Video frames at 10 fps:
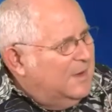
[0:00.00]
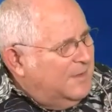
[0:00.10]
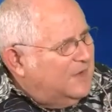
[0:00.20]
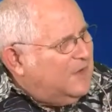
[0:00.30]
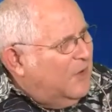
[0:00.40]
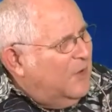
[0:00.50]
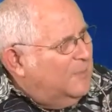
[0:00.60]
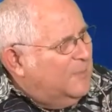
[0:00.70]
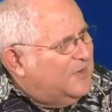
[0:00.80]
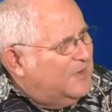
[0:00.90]
that's a
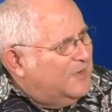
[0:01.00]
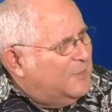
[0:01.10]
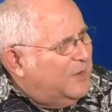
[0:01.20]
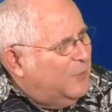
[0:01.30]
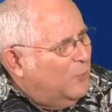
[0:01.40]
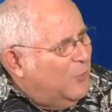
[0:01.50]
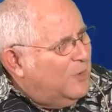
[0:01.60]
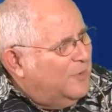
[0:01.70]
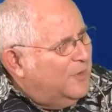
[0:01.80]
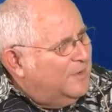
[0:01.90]
hard business, putting
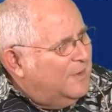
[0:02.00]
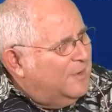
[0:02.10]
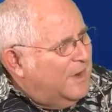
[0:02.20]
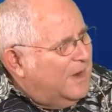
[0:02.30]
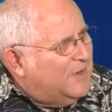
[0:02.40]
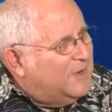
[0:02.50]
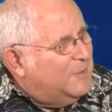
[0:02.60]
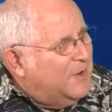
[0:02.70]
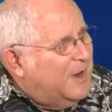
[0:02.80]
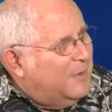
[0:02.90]
water in
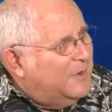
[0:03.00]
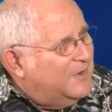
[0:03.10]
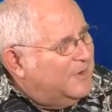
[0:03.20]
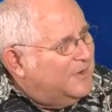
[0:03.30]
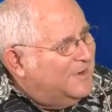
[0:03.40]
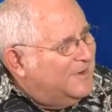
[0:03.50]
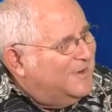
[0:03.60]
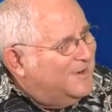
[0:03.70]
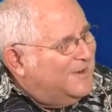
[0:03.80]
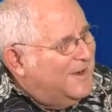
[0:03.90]
acid batteries, isn't
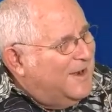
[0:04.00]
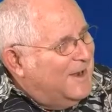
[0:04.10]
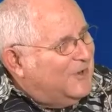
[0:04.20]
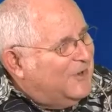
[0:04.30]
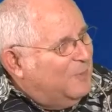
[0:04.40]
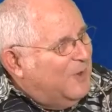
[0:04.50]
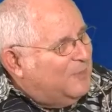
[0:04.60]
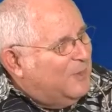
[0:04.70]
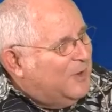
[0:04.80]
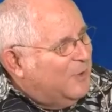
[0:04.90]
it? It just
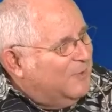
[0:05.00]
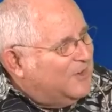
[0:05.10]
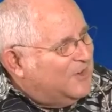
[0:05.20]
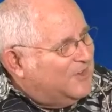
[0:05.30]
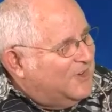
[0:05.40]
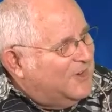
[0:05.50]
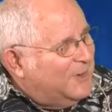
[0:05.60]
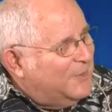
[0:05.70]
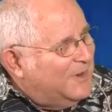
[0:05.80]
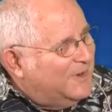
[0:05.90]
makes me nervous just
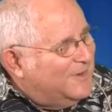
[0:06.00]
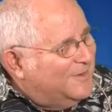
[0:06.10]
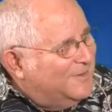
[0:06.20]
thinking about it.